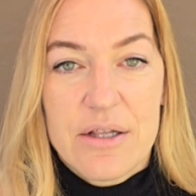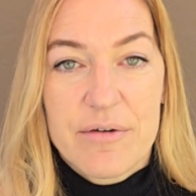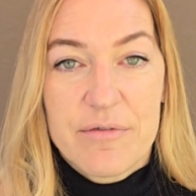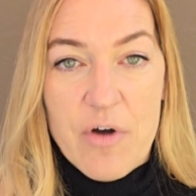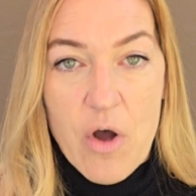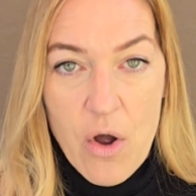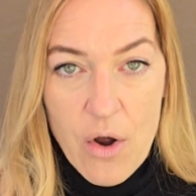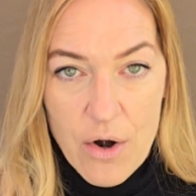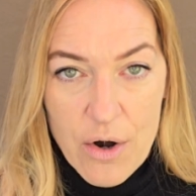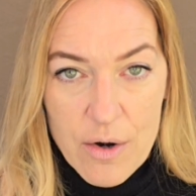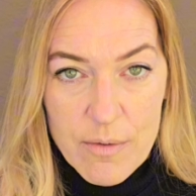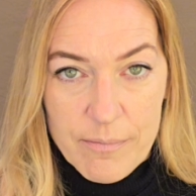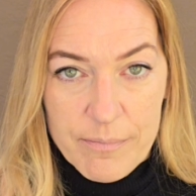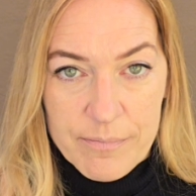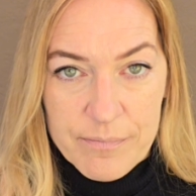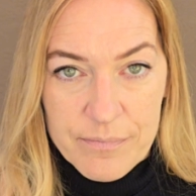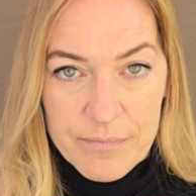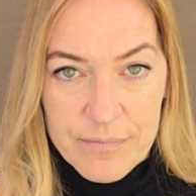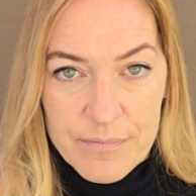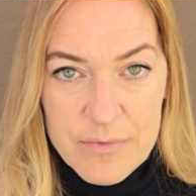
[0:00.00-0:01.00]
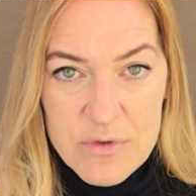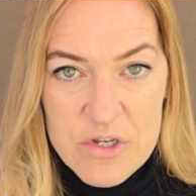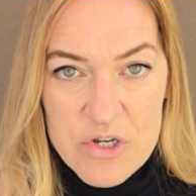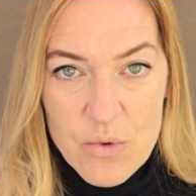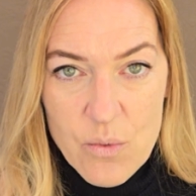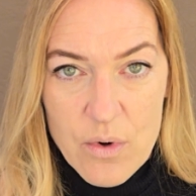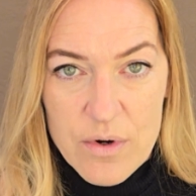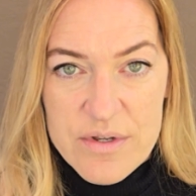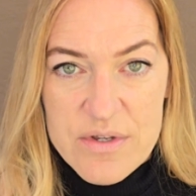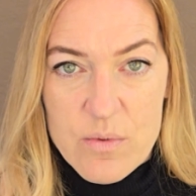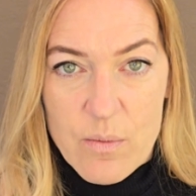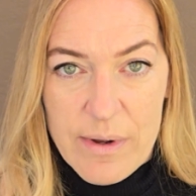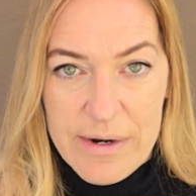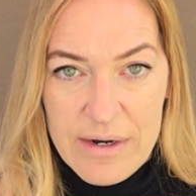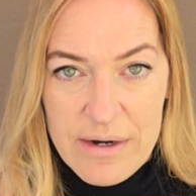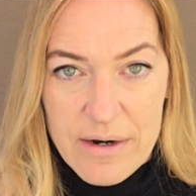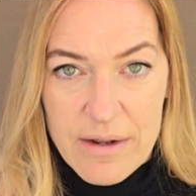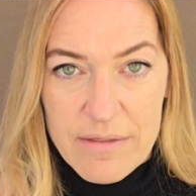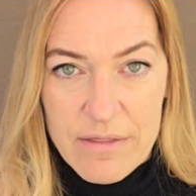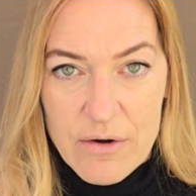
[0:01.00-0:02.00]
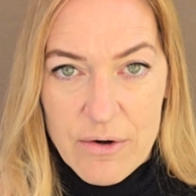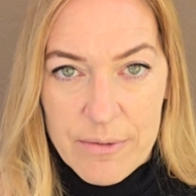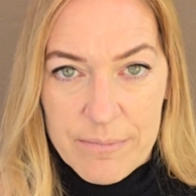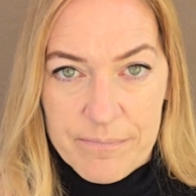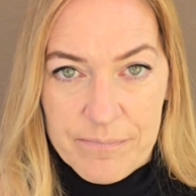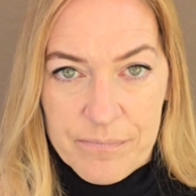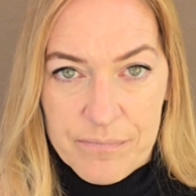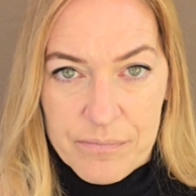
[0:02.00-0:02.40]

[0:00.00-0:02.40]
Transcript: of harm towards one another.